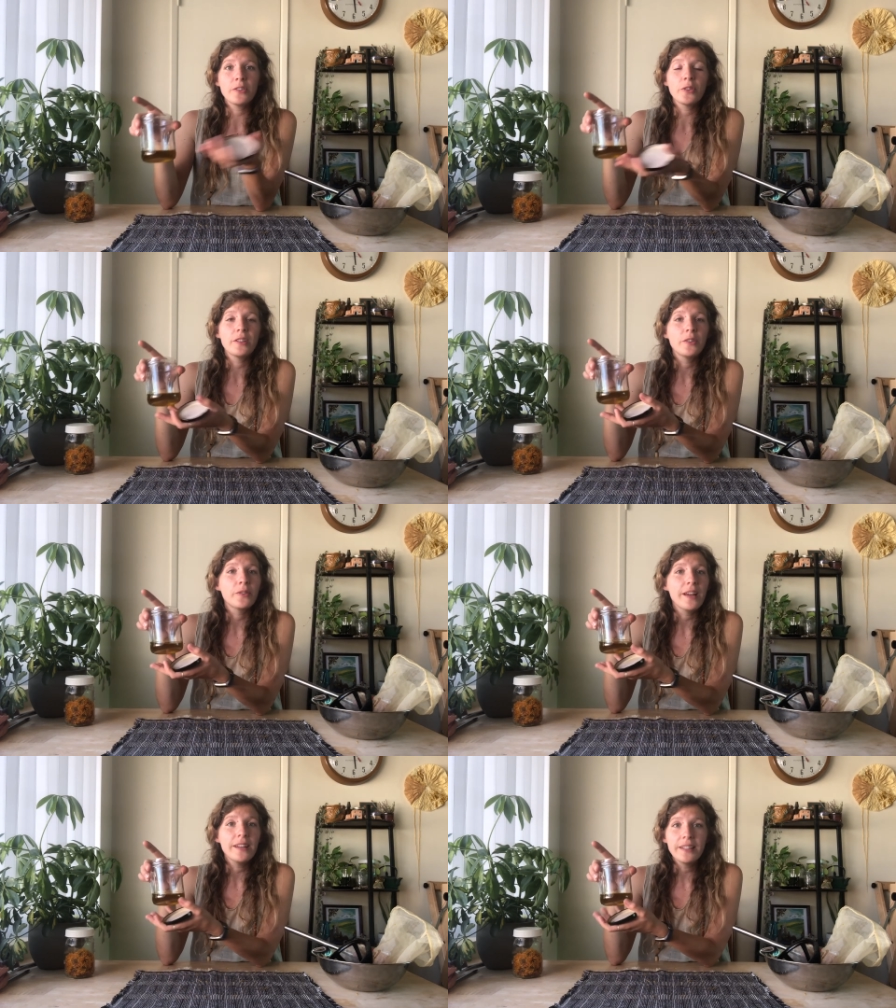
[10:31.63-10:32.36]
You can
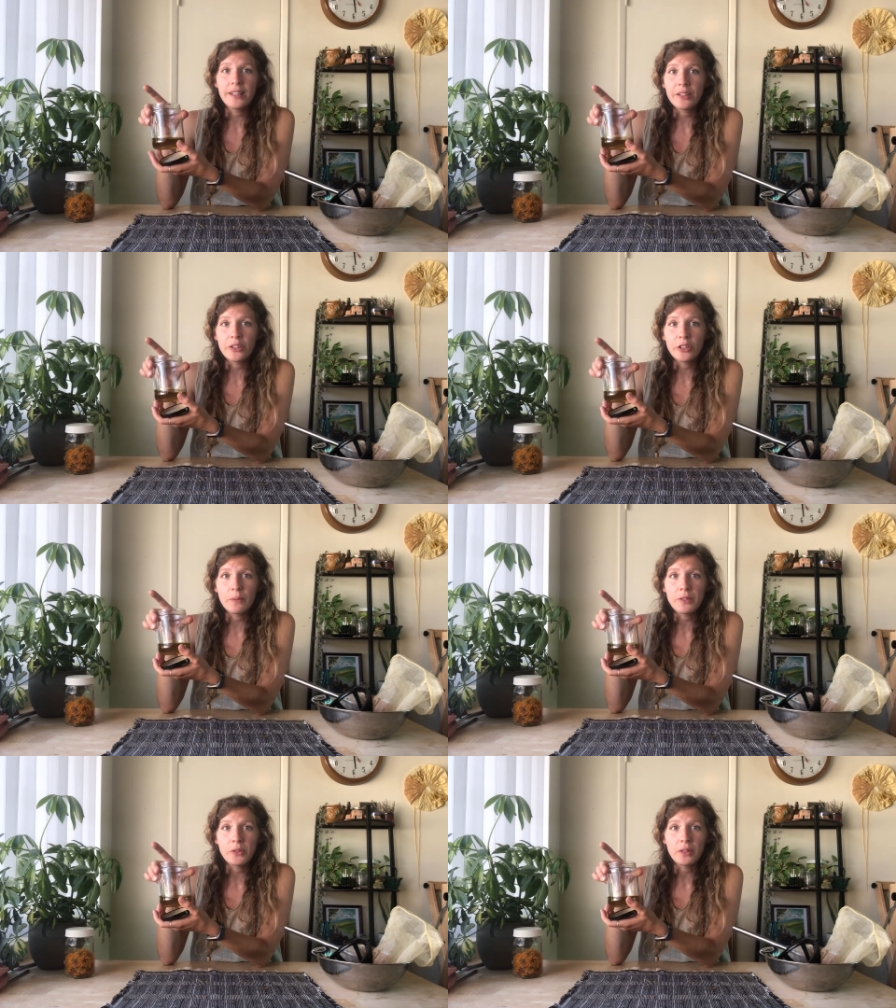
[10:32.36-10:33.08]
use any kind of
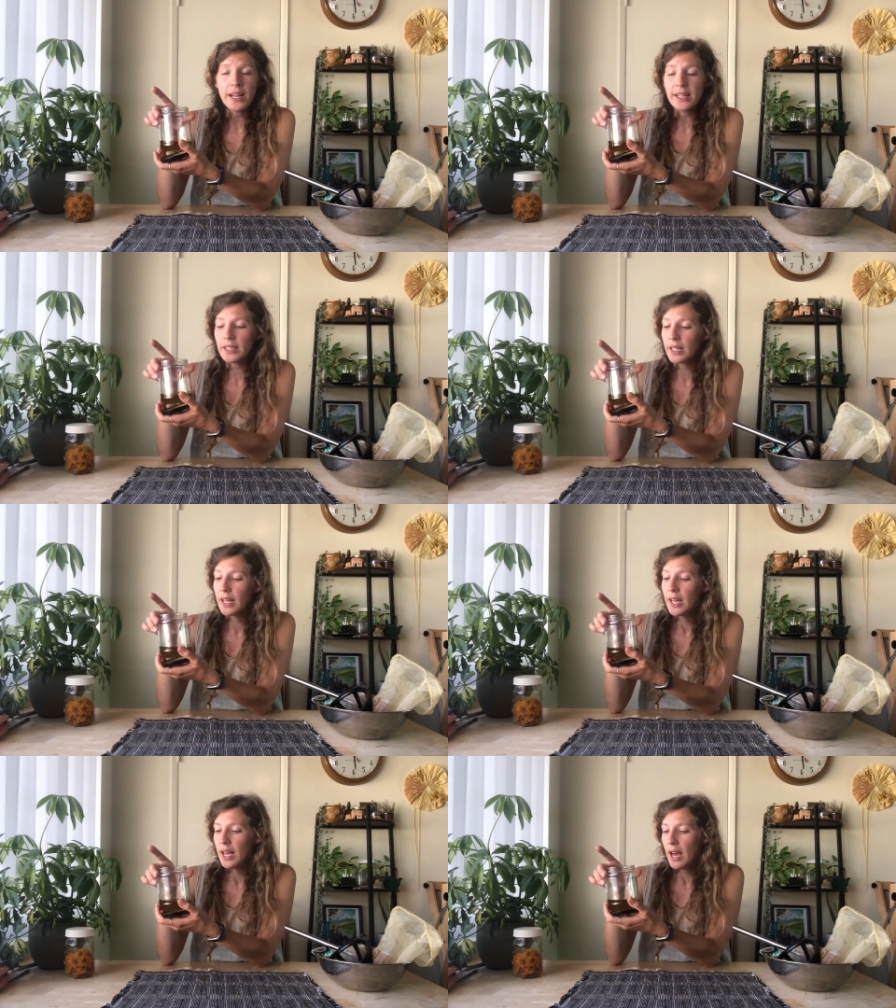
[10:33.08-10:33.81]
herbs you like,
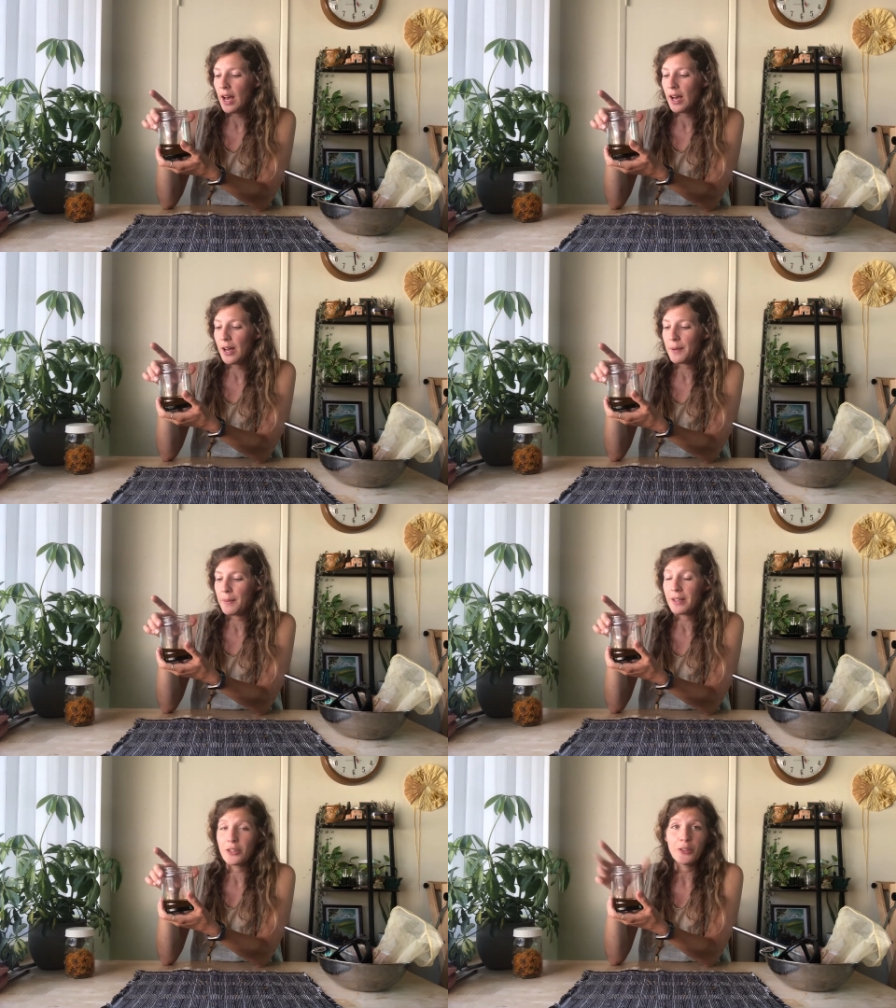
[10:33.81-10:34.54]

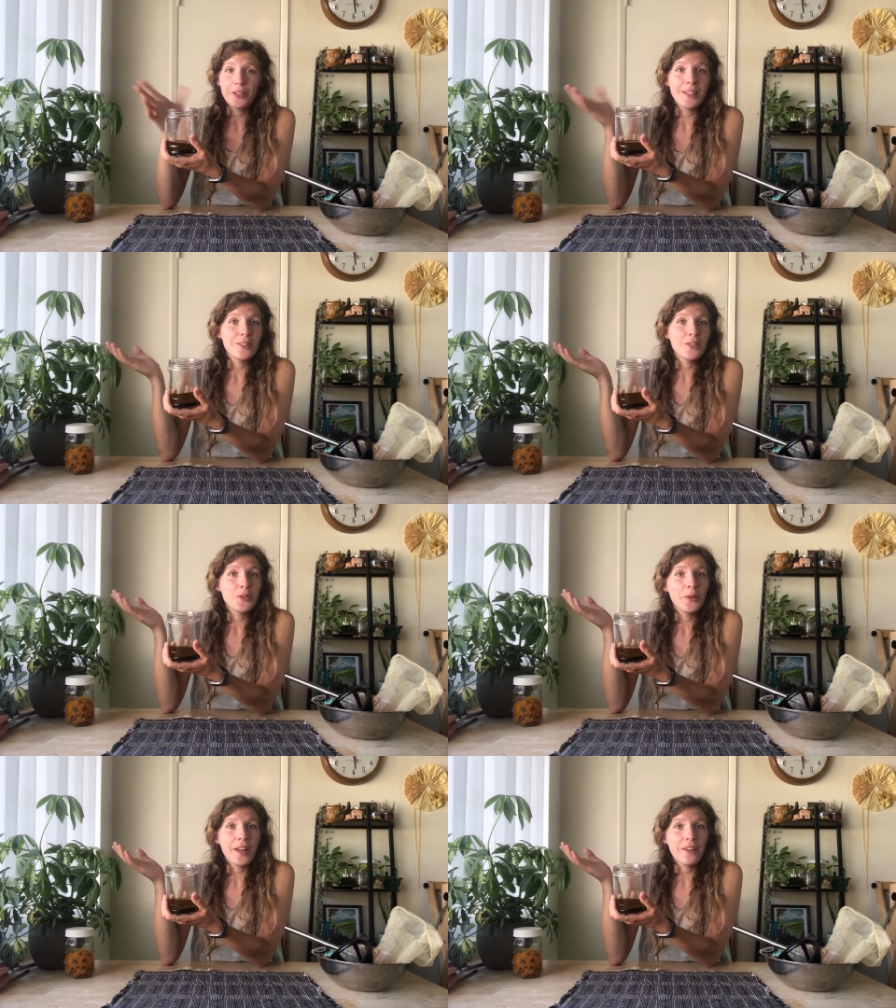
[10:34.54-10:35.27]
and turn it
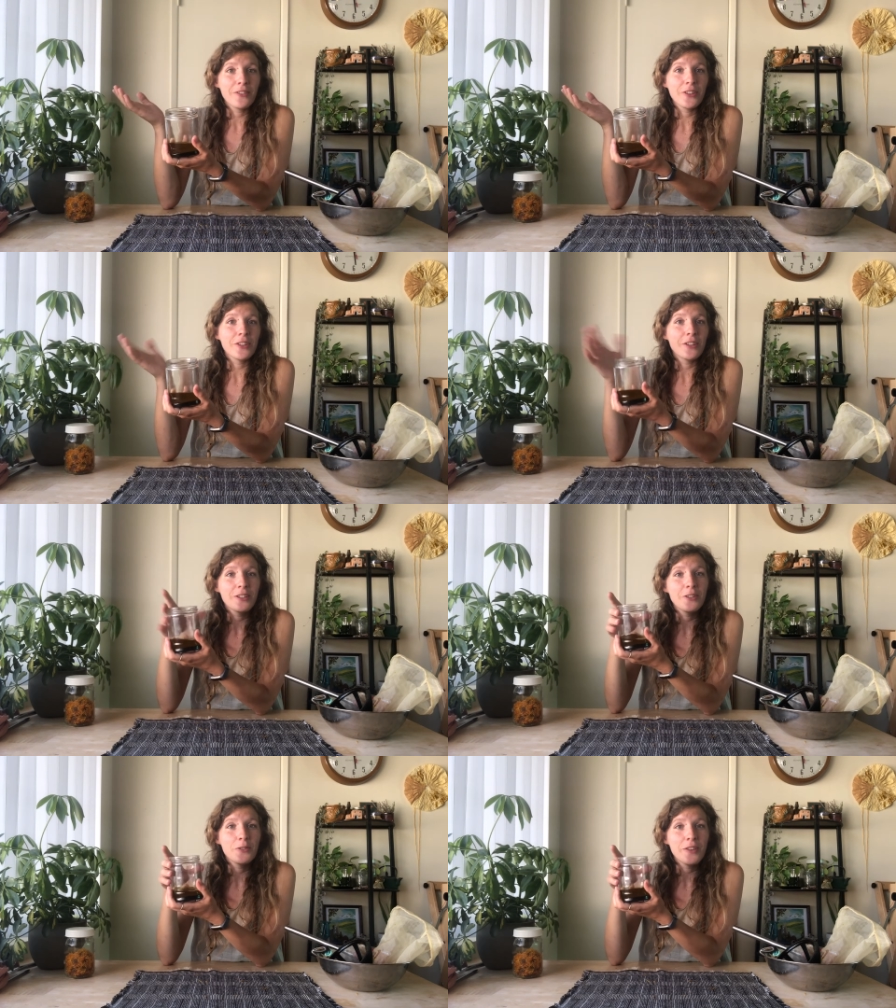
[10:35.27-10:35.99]
into whatever
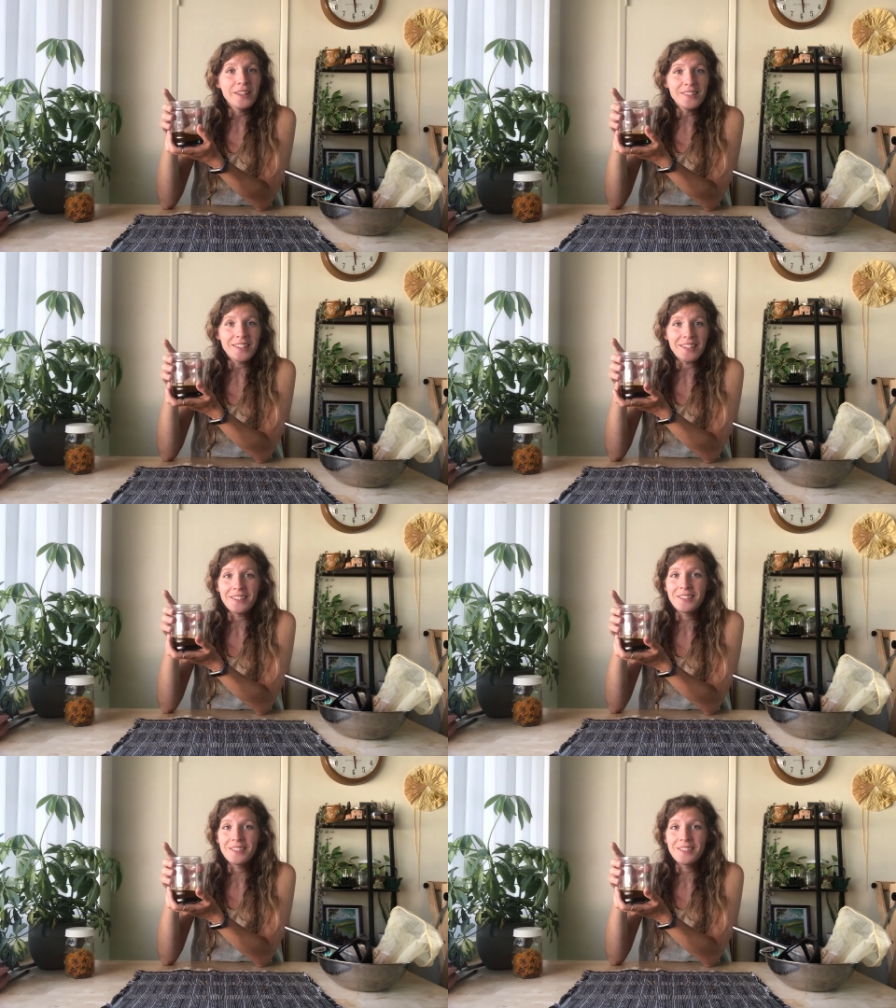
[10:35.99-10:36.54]
you fancy.